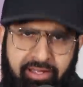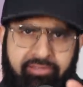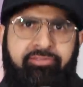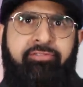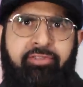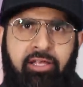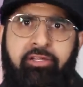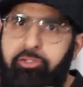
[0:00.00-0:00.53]

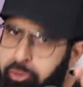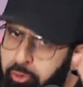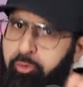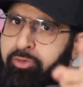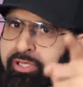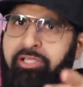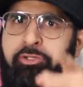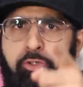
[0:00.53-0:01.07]
yes, and
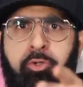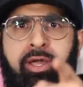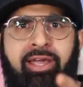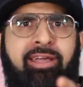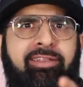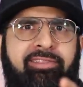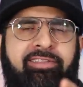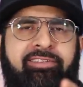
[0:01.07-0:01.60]
you need to
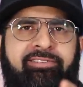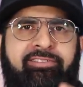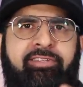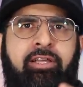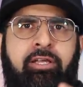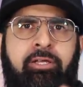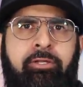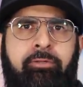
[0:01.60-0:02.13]
hear
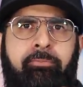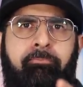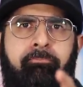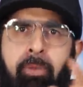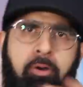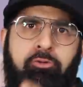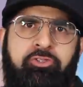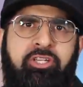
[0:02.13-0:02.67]
this,
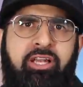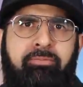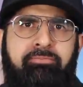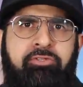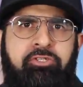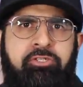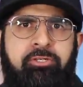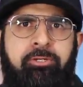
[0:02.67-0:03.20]

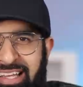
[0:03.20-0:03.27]
Muslims.